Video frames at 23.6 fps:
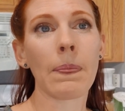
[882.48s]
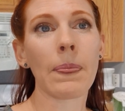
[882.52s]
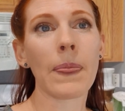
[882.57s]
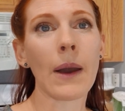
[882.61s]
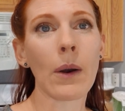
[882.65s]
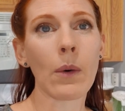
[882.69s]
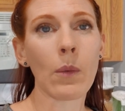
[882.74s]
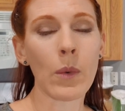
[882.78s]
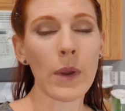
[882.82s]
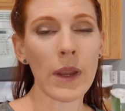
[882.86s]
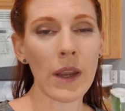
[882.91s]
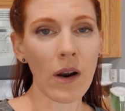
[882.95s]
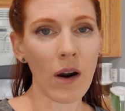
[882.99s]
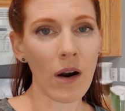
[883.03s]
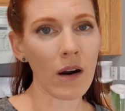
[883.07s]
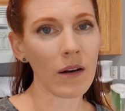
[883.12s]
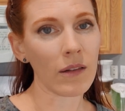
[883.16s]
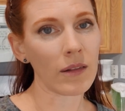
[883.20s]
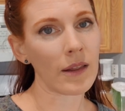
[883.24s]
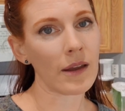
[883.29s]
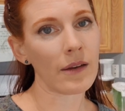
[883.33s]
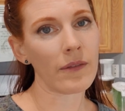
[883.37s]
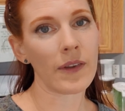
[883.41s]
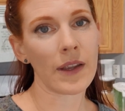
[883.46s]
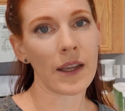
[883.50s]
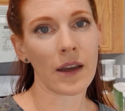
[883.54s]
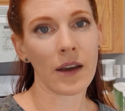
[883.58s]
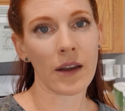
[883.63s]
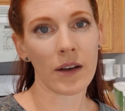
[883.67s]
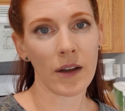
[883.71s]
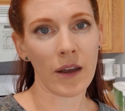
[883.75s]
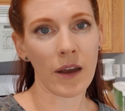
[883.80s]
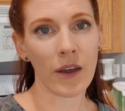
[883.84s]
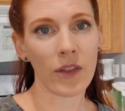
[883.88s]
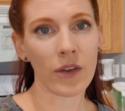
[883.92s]
that we are loving
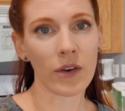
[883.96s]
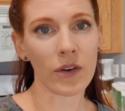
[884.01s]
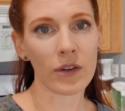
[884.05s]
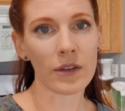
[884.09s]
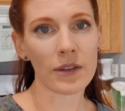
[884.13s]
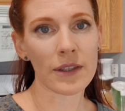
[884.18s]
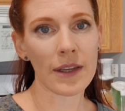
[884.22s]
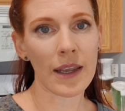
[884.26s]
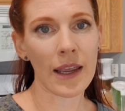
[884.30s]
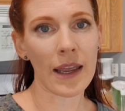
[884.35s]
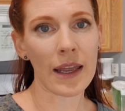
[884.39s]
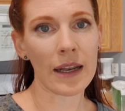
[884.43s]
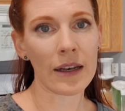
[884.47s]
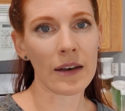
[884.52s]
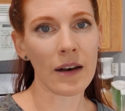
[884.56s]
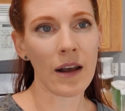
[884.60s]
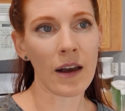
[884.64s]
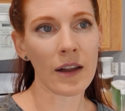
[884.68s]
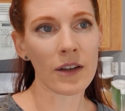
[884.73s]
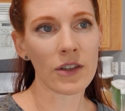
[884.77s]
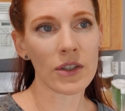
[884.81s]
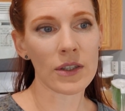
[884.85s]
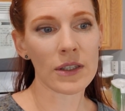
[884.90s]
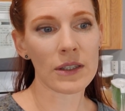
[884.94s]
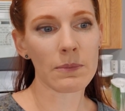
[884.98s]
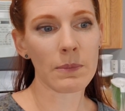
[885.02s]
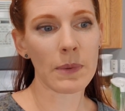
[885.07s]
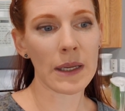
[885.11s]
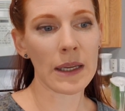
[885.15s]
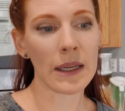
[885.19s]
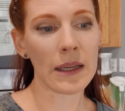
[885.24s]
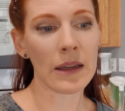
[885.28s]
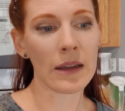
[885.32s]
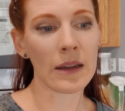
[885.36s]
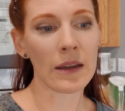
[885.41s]
on others and not just
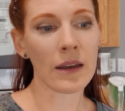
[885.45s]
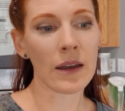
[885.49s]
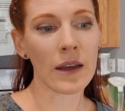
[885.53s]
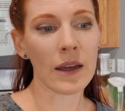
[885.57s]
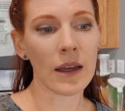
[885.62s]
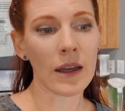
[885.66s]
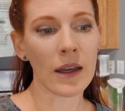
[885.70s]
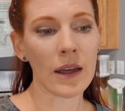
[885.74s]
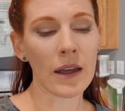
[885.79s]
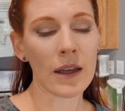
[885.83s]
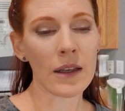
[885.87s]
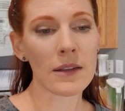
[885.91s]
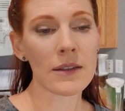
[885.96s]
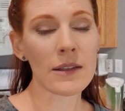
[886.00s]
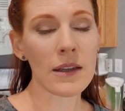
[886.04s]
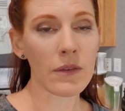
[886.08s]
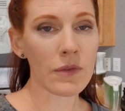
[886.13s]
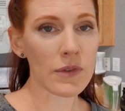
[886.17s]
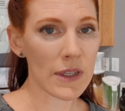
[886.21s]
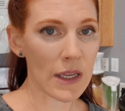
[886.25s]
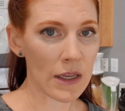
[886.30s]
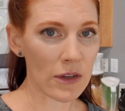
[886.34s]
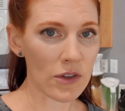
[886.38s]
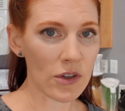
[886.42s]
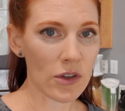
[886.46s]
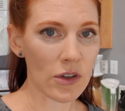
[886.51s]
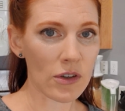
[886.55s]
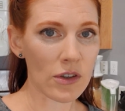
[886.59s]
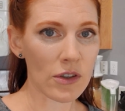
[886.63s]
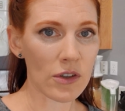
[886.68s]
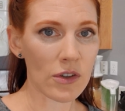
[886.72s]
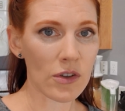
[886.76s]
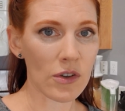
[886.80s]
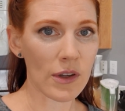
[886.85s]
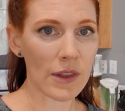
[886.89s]
being self
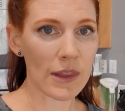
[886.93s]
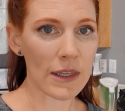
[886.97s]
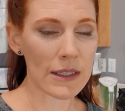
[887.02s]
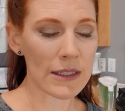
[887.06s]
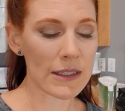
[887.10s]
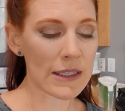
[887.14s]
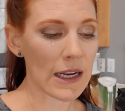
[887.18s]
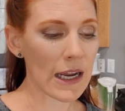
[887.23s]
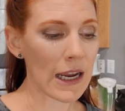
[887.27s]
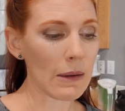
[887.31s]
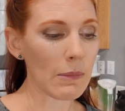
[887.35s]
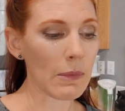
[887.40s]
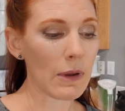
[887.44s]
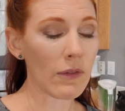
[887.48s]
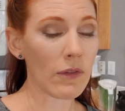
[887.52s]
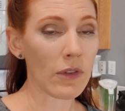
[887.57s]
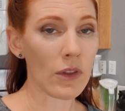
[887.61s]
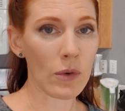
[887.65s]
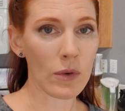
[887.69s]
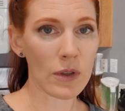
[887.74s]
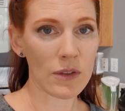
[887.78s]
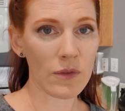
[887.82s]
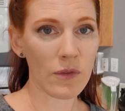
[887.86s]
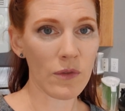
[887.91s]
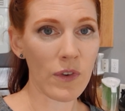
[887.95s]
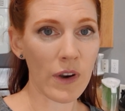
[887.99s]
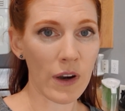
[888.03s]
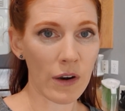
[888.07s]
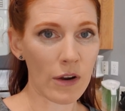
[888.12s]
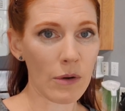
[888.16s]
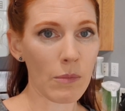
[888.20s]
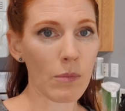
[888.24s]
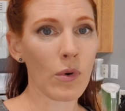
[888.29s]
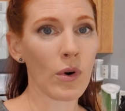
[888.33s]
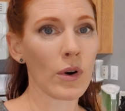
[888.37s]
centered during this time, even though it's
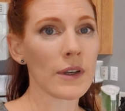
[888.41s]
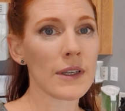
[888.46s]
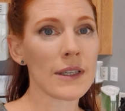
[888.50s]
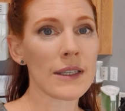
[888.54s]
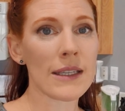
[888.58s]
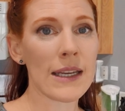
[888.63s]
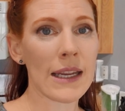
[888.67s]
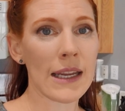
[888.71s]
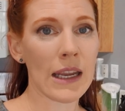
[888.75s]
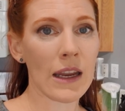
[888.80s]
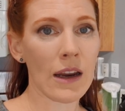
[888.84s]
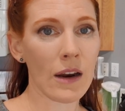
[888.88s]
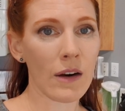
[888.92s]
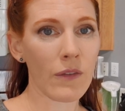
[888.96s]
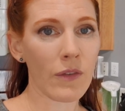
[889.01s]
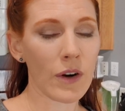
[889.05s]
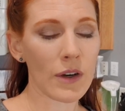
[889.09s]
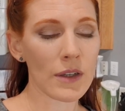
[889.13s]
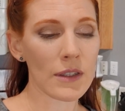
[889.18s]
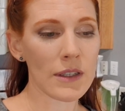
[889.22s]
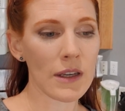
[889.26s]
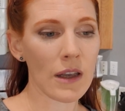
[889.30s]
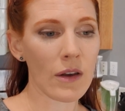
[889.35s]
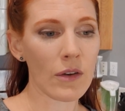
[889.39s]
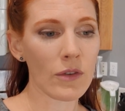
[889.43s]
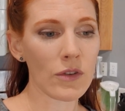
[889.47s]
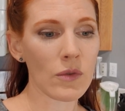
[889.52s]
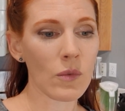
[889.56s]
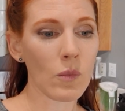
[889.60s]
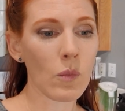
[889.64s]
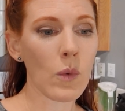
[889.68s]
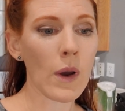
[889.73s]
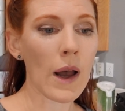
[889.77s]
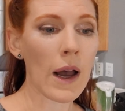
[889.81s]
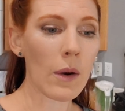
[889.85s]
very important to take care of
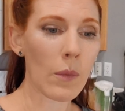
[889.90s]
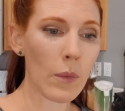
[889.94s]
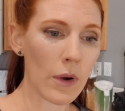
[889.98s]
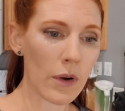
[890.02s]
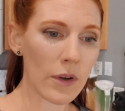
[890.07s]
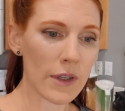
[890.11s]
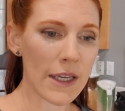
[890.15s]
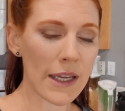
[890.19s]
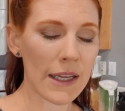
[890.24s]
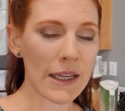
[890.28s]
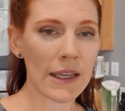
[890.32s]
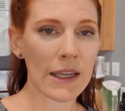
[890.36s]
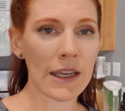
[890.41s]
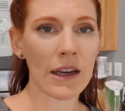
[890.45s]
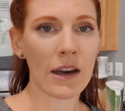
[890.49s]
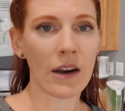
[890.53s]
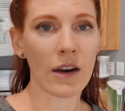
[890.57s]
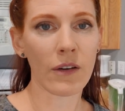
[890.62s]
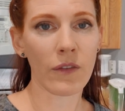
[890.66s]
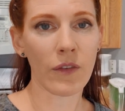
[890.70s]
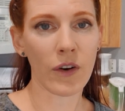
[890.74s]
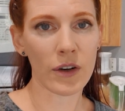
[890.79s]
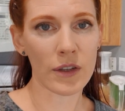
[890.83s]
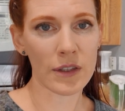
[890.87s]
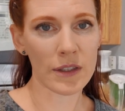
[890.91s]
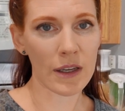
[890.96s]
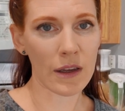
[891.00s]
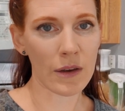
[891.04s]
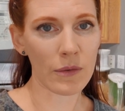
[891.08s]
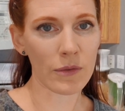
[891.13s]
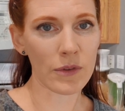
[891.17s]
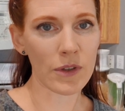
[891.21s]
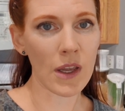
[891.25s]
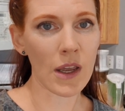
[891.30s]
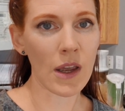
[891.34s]
ourselves. While we are taking care of
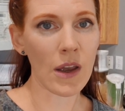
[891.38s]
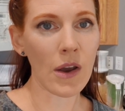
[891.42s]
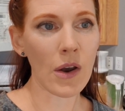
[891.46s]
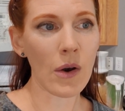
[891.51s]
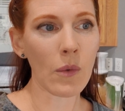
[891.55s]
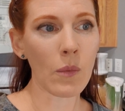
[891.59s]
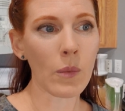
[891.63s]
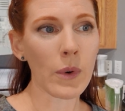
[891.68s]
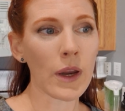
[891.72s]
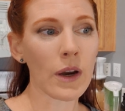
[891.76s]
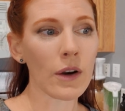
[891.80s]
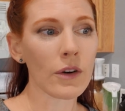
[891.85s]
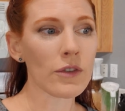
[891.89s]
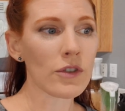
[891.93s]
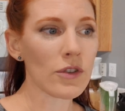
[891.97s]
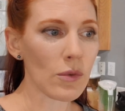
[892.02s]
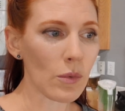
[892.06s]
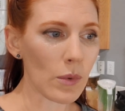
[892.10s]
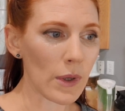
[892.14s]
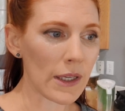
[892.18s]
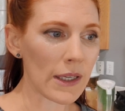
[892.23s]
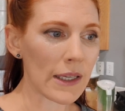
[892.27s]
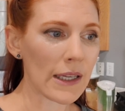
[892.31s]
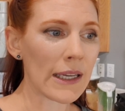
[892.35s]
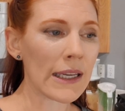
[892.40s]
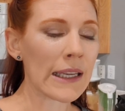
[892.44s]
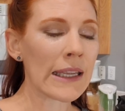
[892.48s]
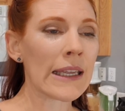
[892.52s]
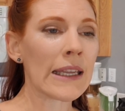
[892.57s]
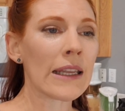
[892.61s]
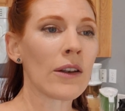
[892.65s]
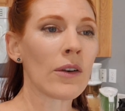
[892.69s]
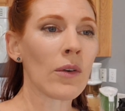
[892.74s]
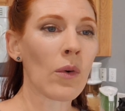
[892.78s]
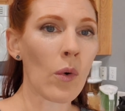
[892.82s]
ourselves, we are doing
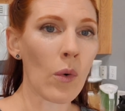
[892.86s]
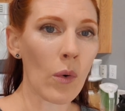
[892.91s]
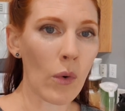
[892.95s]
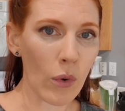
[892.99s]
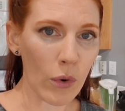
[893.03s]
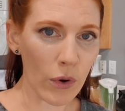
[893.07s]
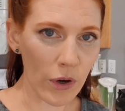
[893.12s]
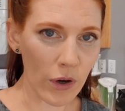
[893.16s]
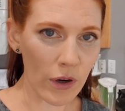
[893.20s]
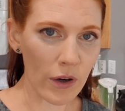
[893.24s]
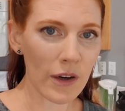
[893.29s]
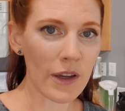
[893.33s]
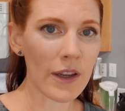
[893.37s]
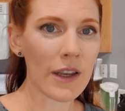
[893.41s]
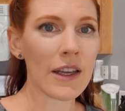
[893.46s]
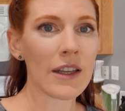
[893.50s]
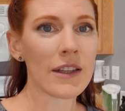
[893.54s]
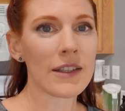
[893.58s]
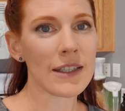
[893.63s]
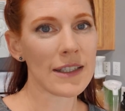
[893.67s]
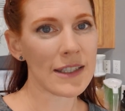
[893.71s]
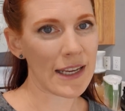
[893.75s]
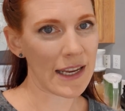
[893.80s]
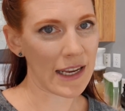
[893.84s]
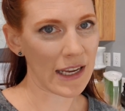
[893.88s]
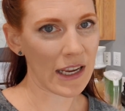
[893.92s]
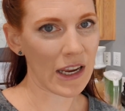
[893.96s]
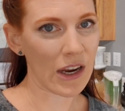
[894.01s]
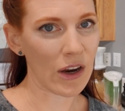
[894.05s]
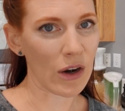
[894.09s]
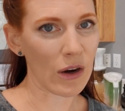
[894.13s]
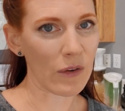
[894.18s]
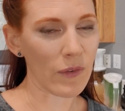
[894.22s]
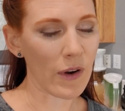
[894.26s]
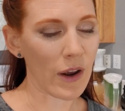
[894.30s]
it in order to take
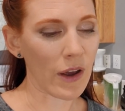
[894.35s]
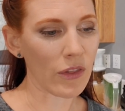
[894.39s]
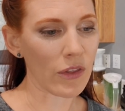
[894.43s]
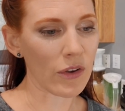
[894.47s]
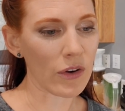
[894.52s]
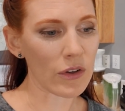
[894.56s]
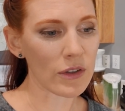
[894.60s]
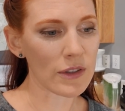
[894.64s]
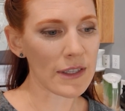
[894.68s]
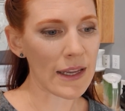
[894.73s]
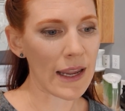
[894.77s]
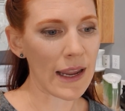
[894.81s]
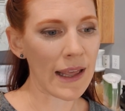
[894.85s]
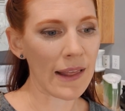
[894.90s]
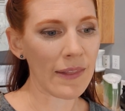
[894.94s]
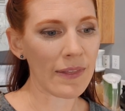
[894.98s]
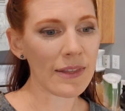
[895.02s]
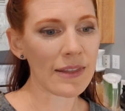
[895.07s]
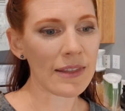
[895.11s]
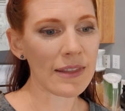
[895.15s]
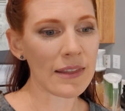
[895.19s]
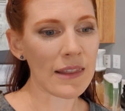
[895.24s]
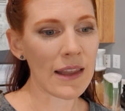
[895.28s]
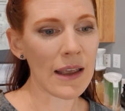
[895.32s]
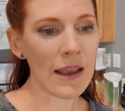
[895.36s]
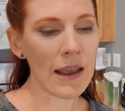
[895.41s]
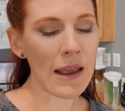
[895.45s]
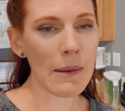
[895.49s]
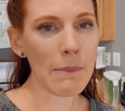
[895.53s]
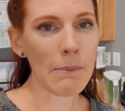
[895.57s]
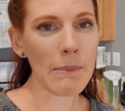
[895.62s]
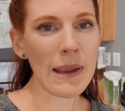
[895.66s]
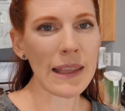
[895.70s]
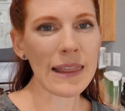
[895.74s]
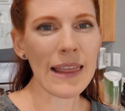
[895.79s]
care of others. And
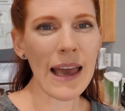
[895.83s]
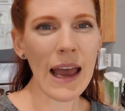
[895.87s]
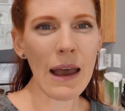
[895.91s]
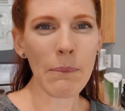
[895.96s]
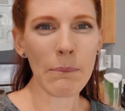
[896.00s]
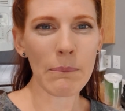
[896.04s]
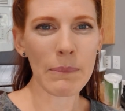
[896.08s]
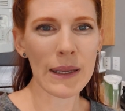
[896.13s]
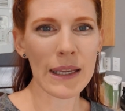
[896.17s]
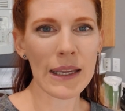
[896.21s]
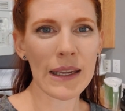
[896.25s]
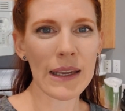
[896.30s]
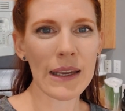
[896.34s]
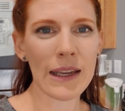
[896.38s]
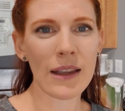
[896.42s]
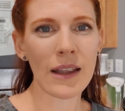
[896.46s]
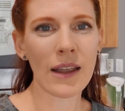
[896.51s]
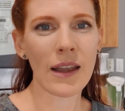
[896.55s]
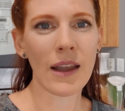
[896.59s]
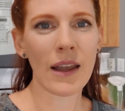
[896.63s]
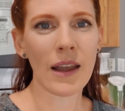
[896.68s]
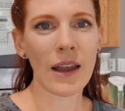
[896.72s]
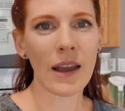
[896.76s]
may that be